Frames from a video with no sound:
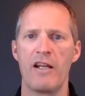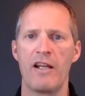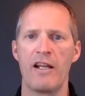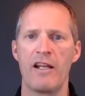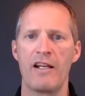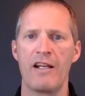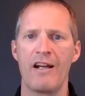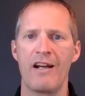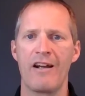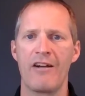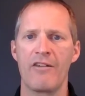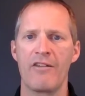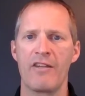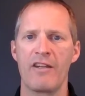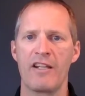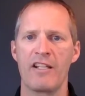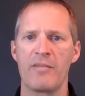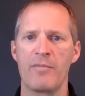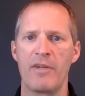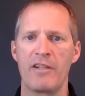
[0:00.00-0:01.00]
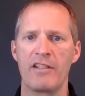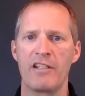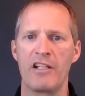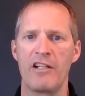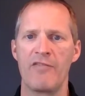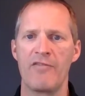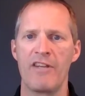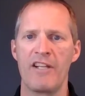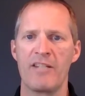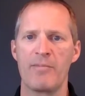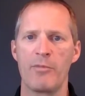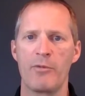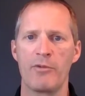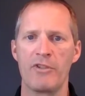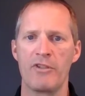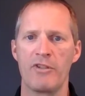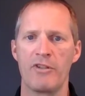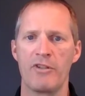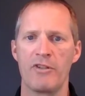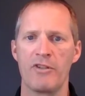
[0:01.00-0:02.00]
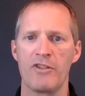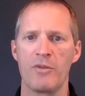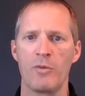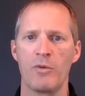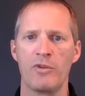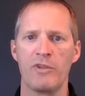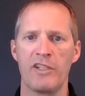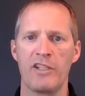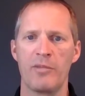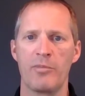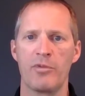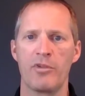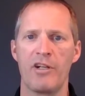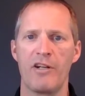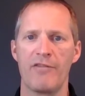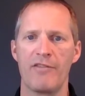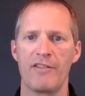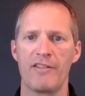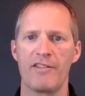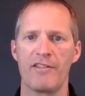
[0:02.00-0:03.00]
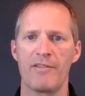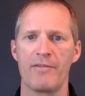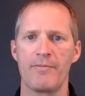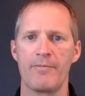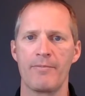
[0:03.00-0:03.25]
and higher than expected investment returns will lead to profits.